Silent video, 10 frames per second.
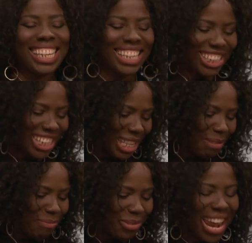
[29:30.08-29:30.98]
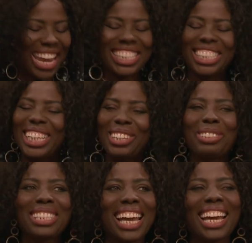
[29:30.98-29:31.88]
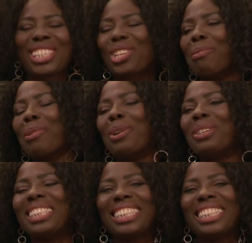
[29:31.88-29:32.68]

She had a bright yellow tank top on.